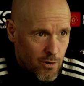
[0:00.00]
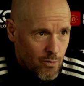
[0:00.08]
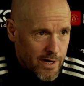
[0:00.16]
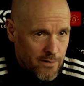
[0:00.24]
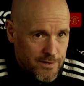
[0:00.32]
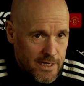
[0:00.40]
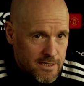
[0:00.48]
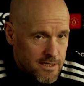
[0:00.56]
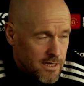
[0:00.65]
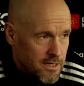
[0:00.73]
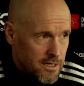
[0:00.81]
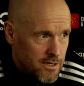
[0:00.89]
aware of that
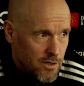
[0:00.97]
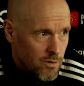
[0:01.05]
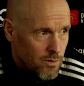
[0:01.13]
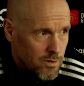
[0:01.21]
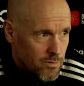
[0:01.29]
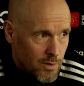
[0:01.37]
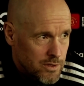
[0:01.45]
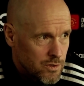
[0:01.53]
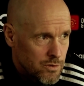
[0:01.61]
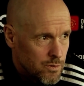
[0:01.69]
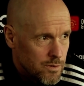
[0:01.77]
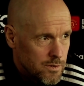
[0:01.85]
and they know what to
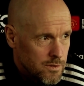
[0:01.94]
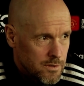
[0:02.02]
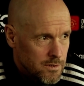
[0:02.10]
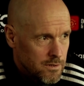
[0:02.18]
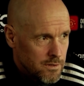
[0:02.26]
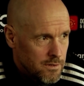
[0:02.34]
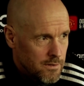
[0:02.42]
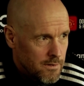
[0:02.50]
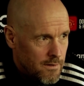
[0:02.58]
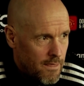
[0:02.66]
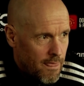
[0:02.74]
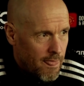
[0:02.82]
do.
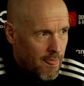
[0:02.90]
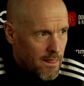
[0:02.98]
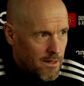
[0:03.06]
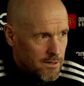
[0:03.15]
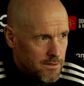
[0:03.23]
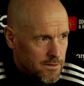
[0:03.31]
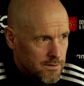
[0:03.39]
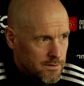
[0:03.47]
Jesse